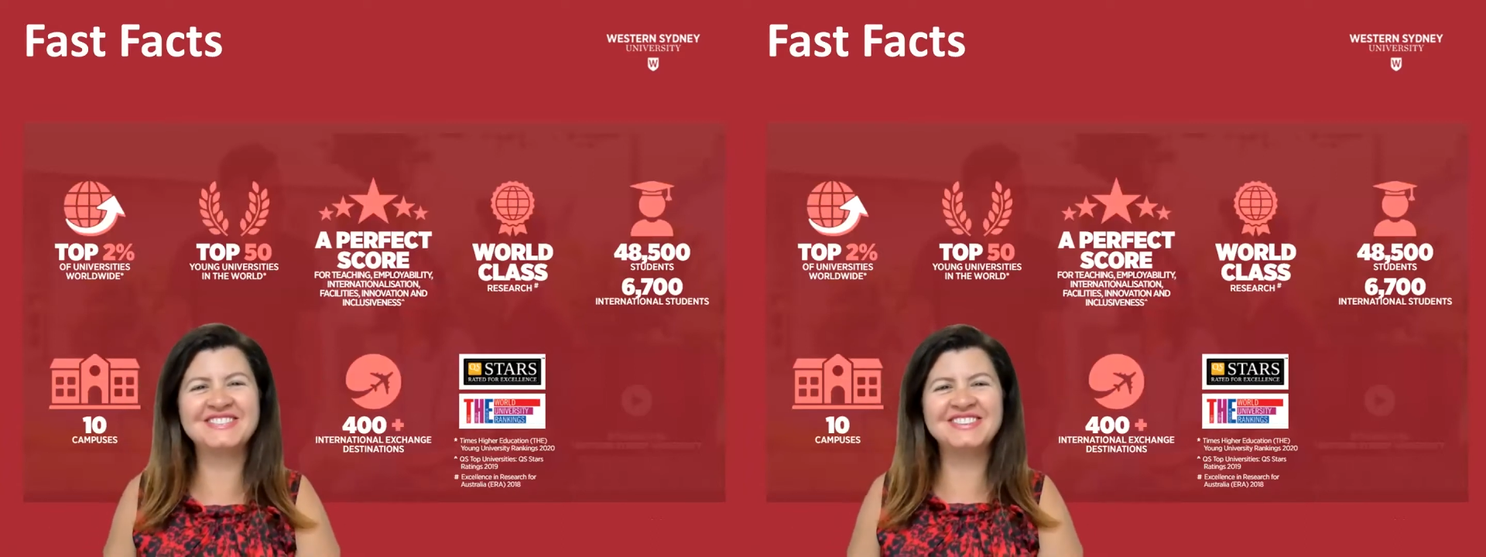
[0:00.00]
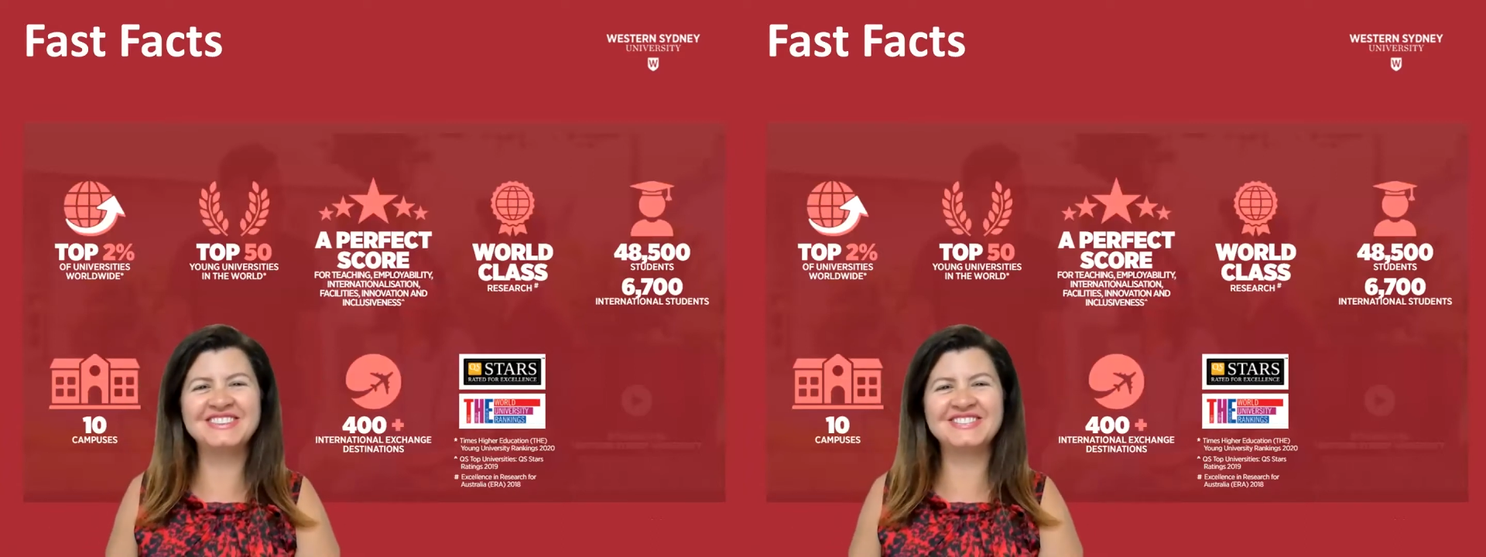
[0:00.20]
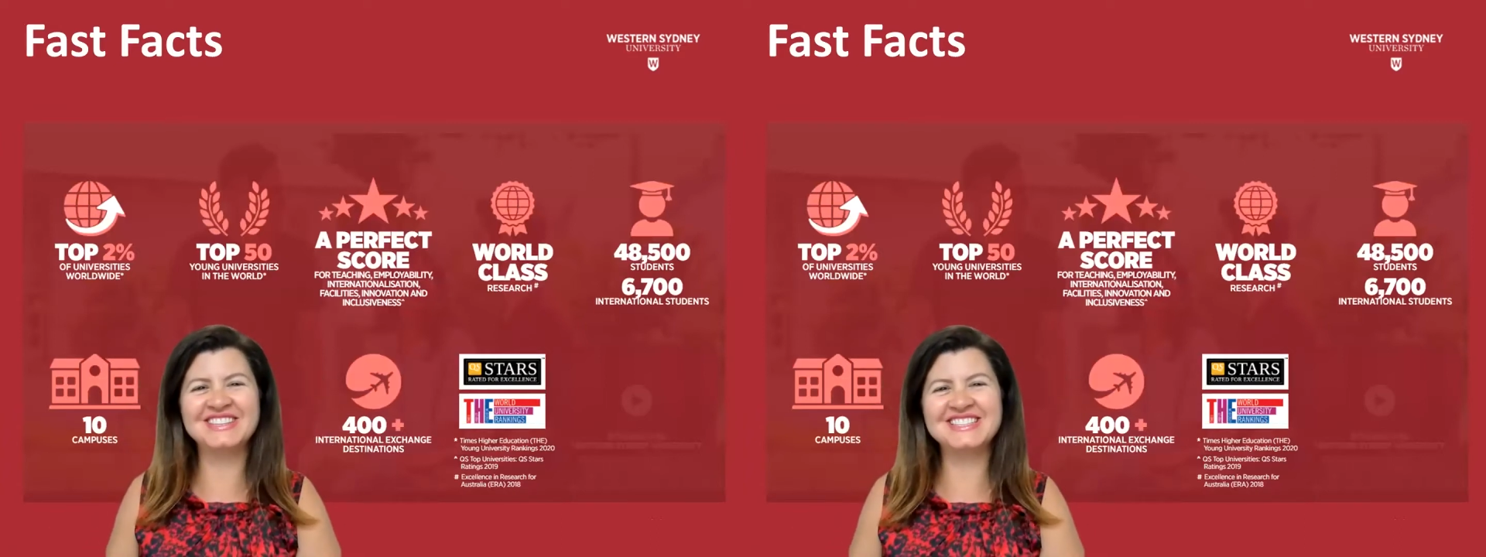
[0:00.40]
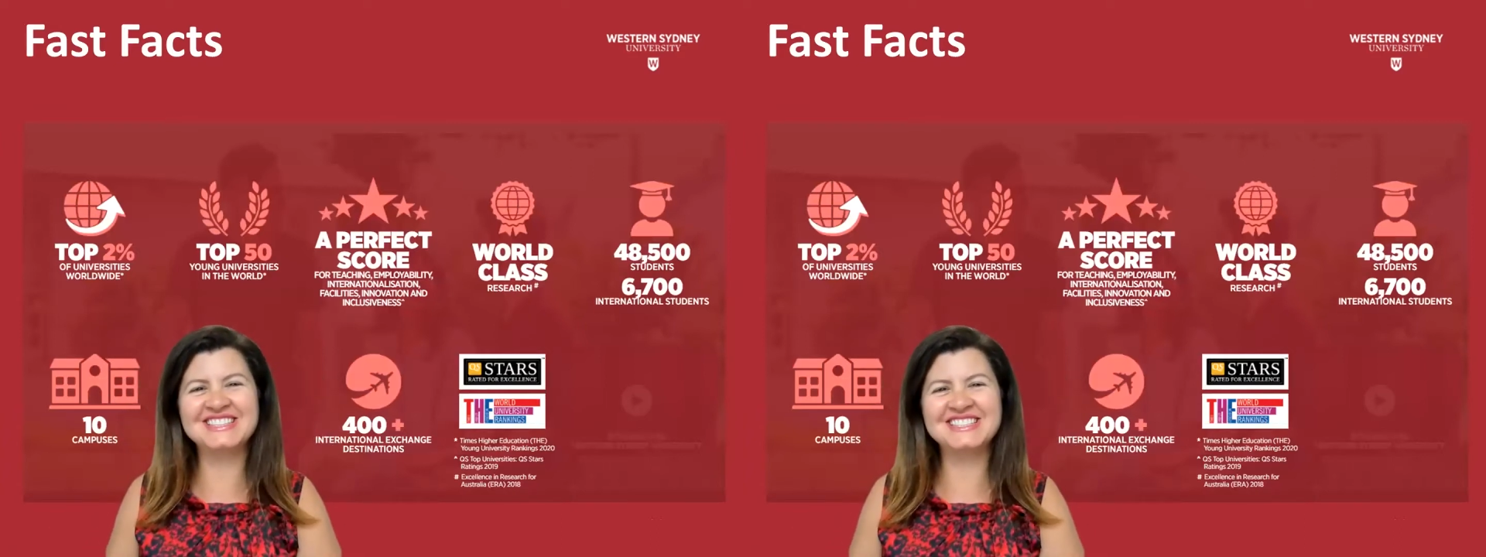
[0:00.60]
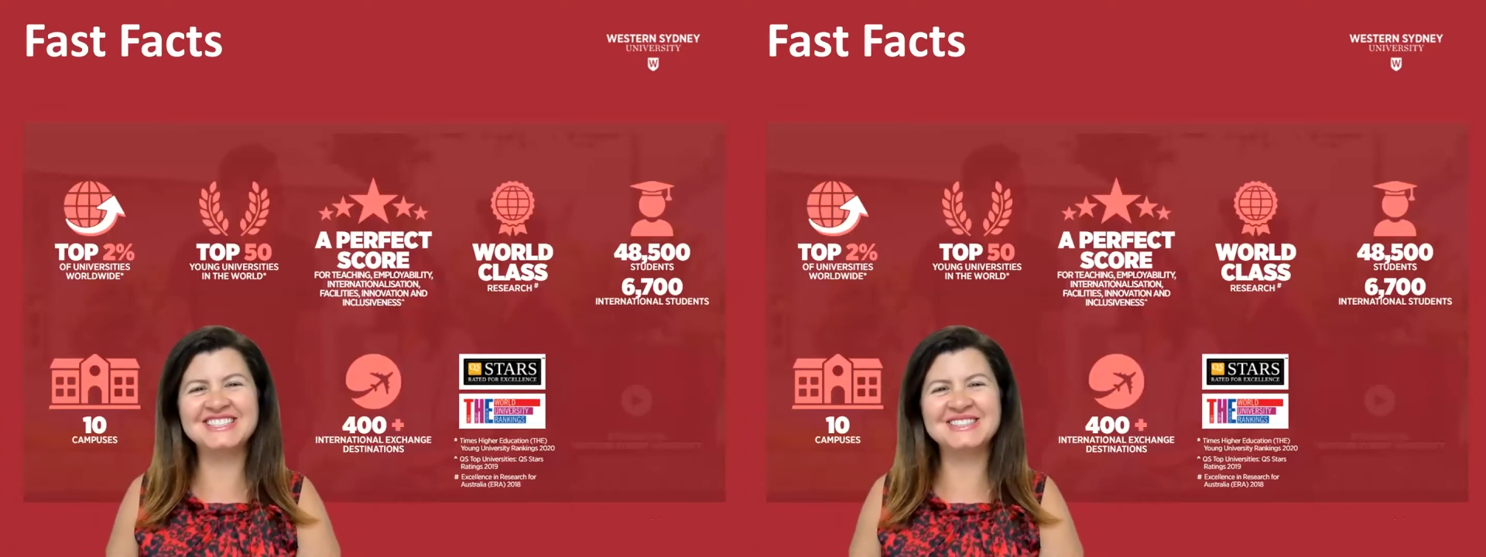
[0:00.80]

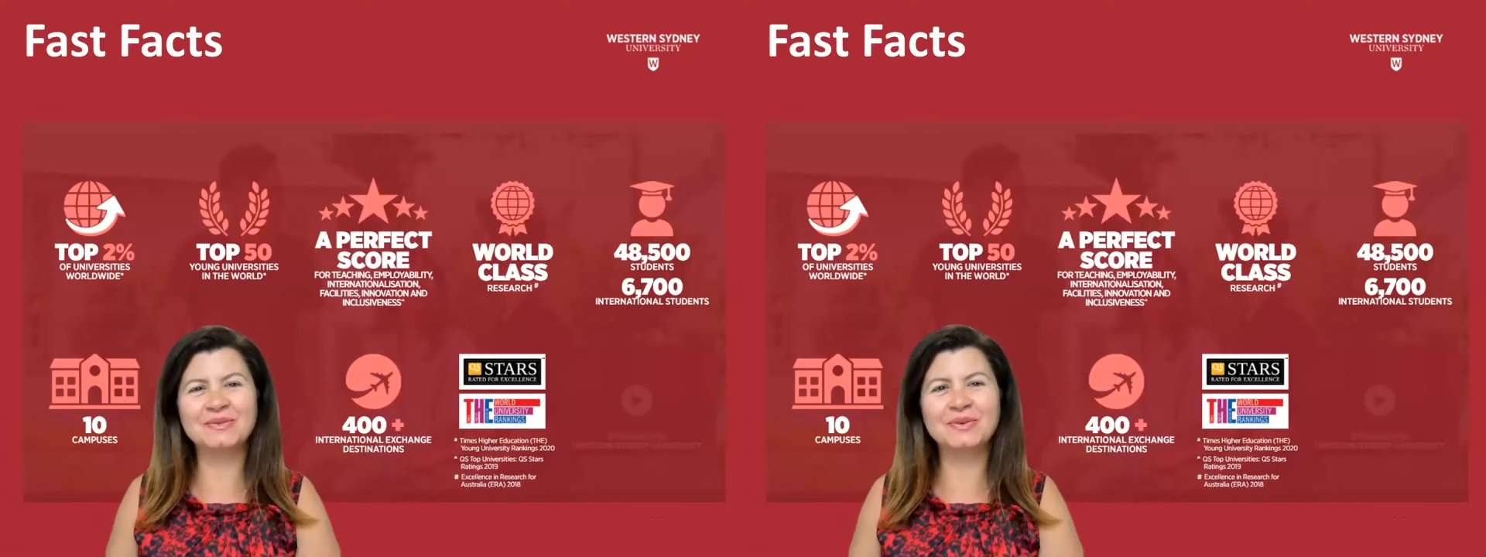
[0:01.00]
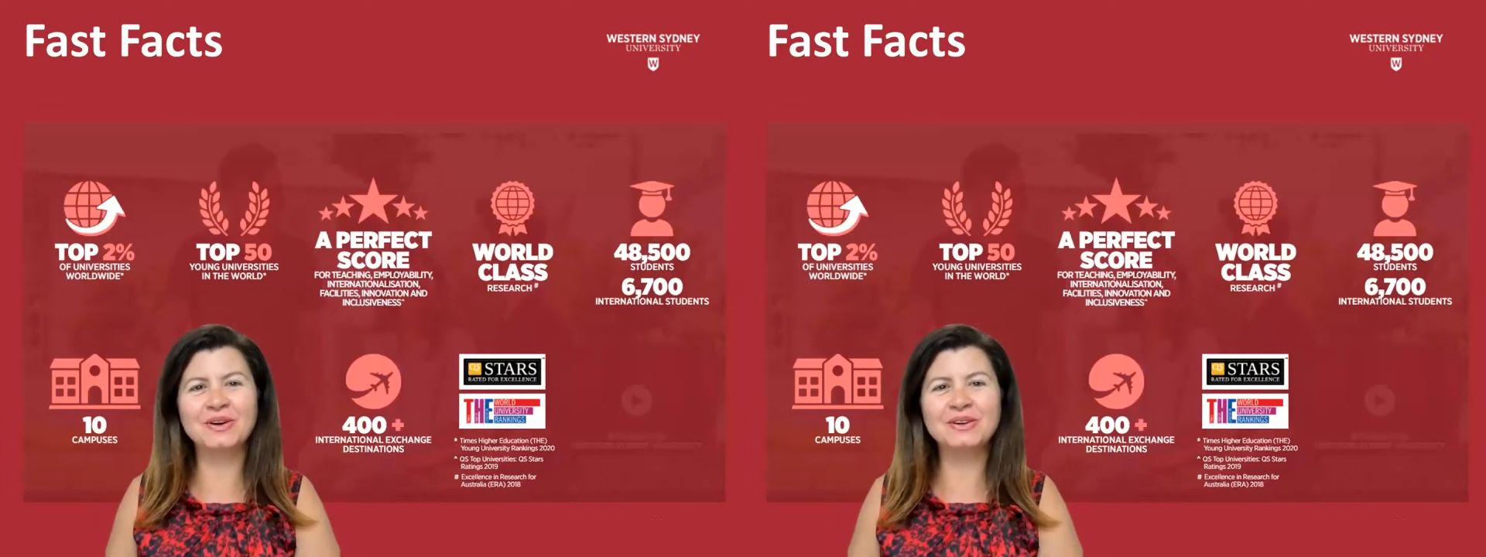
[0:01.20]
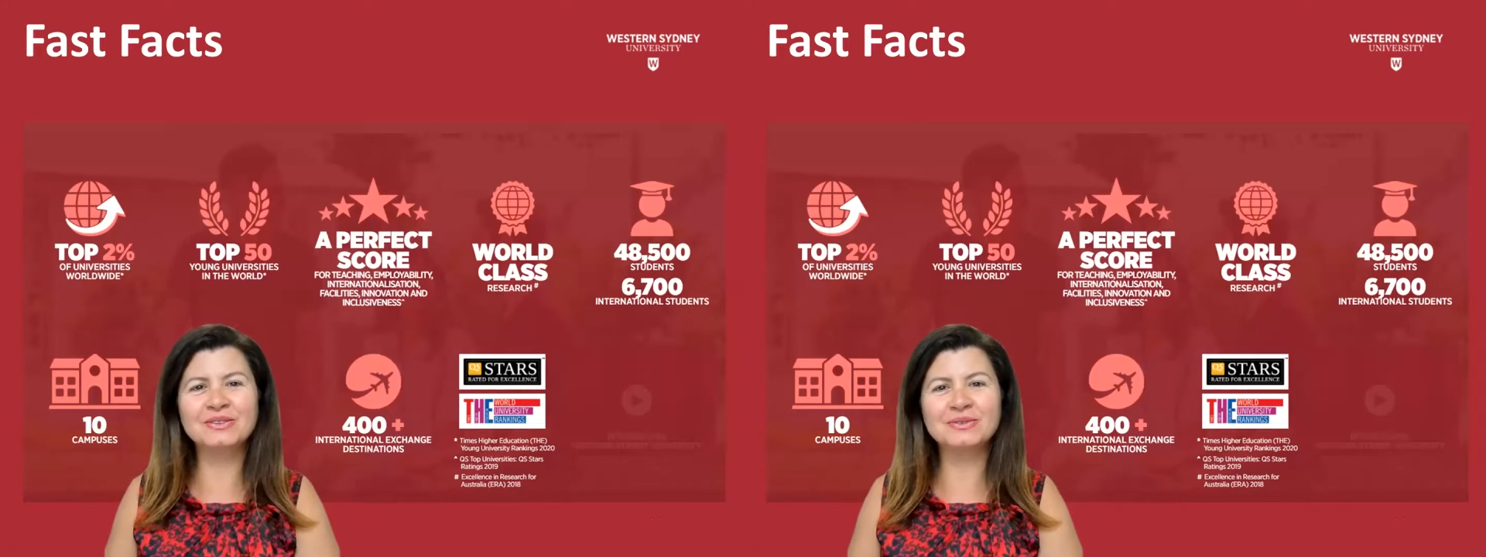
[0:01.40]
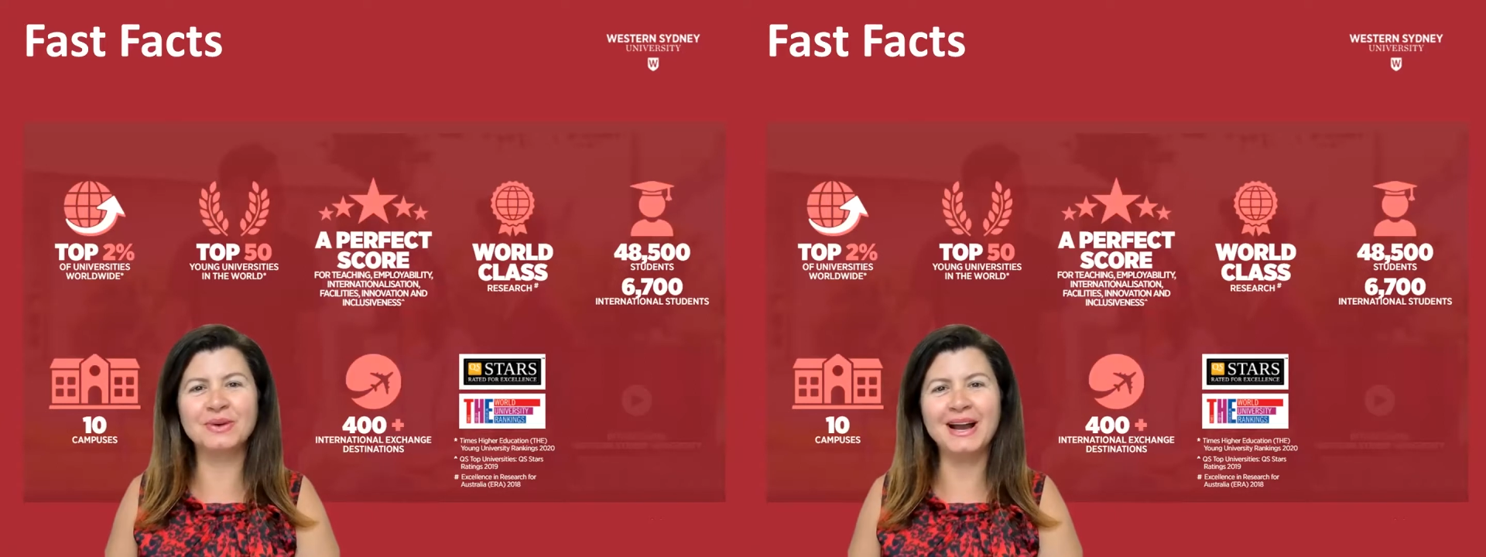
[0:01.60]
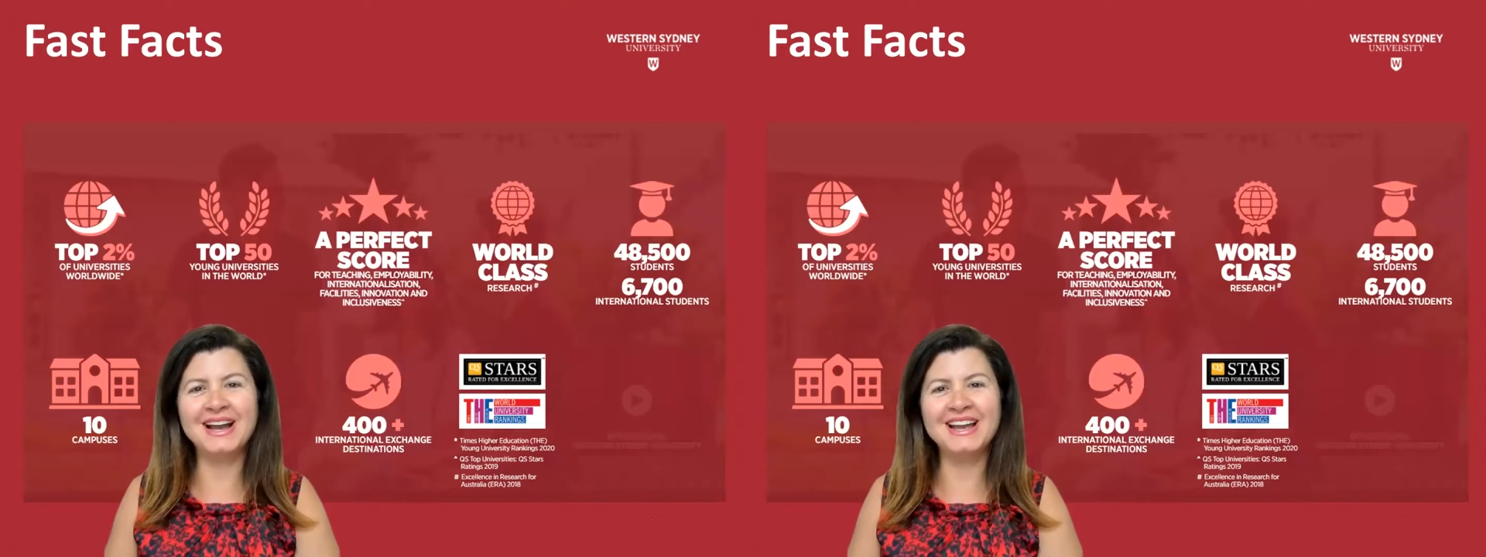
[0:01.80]
universities
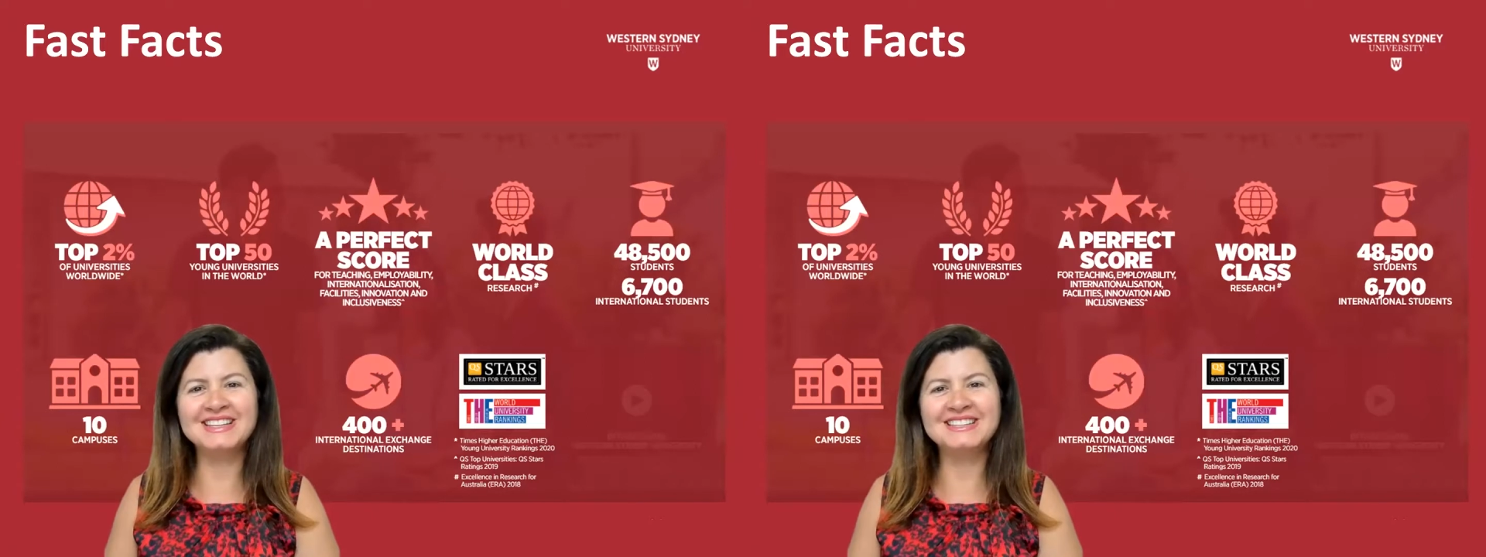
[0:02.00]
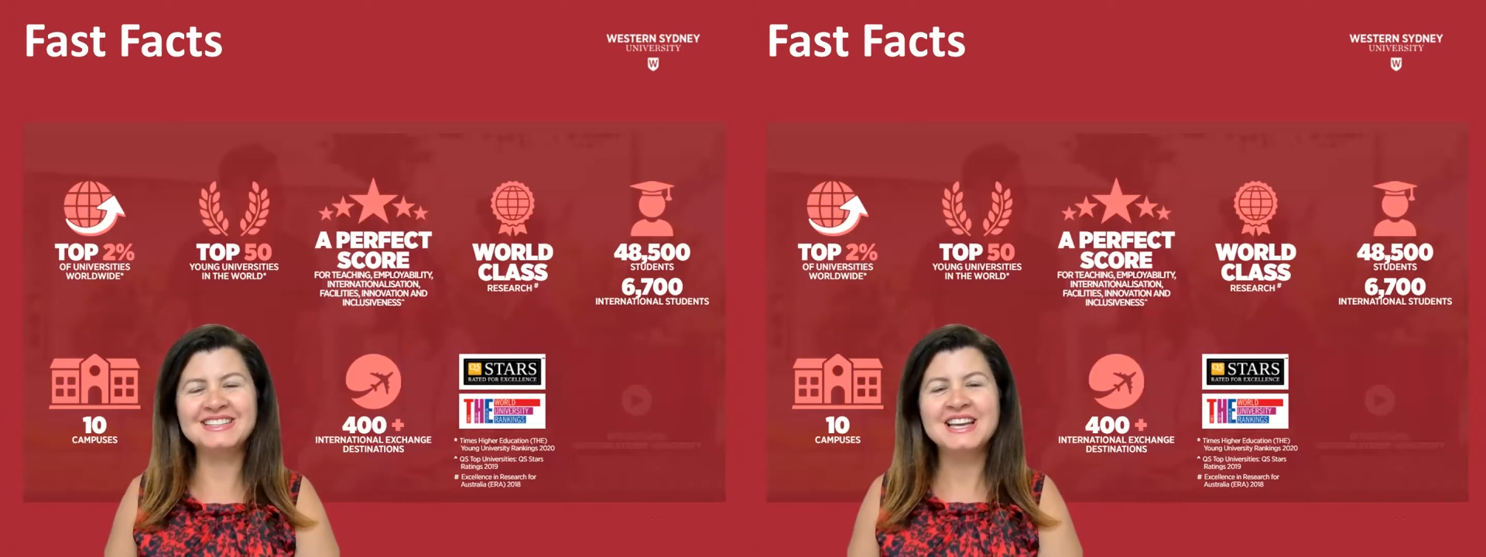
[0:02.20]
worldwide,